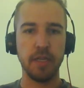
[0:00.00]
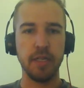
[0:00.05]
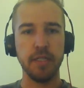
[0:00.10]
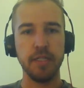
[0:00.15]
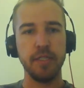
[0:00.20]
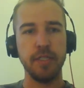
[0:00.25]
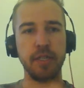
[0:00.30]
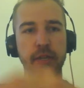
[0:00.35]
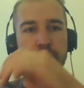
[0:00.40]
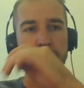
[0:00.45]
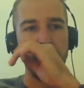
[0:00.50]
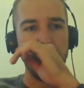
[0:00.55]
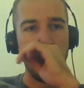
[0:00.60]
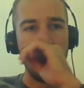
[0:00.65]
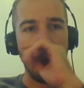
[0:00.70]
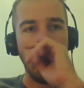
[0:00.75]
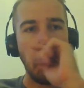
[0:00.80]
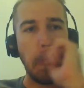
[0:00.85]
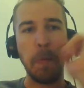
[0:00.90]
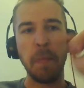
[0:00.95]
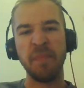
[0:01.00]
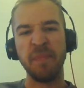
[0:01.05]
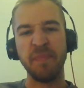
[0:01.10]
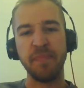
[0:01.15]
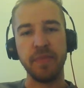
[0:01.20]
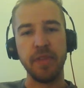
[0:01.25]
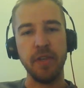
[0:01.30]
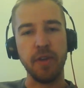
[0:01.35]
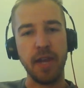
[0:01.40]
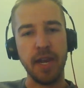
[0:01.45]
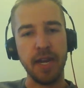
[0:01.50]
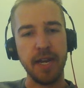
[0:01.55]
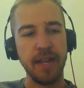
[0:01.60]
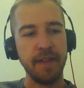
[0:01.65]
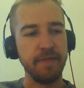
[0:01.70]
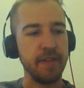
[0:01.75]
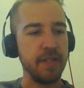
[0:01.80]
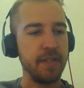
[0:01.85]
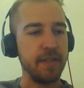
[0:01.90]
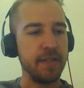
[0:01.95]
So you kind of
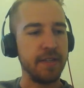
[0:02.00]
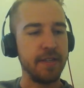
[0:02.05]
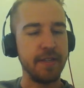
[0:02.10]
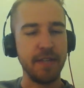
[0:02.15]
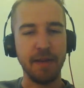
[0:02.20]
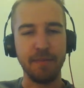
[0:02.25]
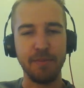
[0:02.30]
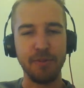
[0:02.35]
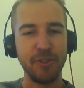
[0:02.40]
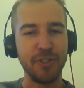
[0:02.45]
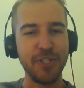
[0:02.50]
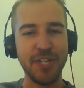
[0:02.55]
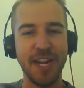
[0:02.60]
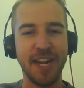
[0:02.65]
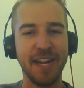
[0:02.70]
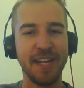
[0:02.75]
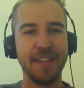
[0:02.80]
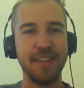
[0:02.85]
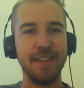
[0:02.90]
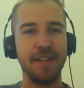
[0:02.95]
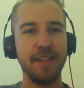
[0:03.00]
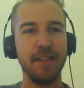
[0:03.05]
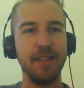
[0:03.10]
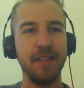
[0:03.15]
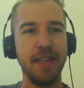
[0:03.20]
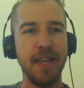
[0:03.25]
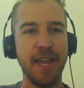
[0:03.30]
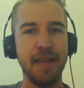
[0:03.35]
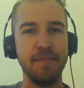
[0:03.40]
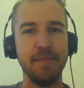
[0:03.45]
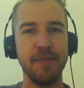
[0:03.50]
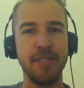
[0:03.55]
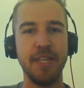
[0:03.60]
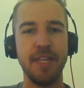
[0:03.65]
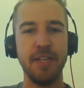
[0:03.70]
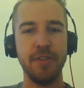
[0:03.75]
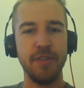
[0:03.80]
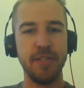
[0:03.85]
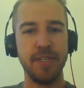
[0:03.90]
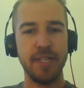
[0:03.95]
have to double check the claims
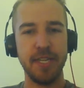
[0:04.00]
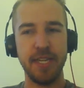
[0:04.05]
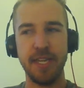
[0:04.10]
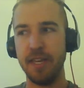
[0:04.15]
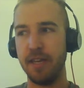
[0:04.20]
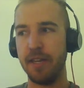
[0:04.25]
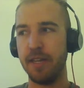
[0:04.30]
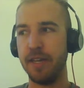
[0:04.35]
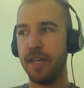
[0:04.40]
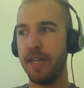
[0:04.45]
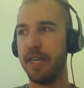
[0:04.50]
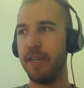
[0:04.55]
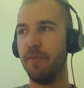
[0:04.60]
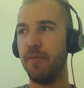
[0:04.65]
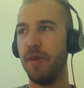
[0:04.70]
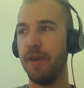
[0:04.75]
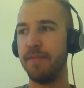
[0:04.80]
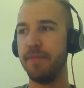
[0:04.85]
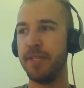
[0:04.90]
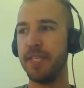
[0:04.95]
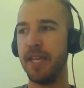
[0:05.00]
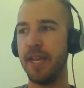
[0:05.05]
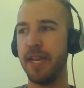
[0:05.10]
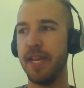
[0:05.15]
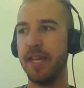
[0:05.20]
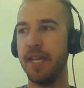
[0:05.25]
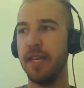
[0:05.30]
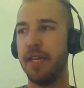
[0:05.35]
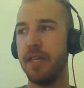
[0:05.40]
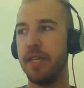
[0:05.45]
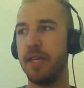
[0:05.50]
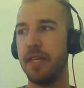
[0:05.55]
that you see on any website.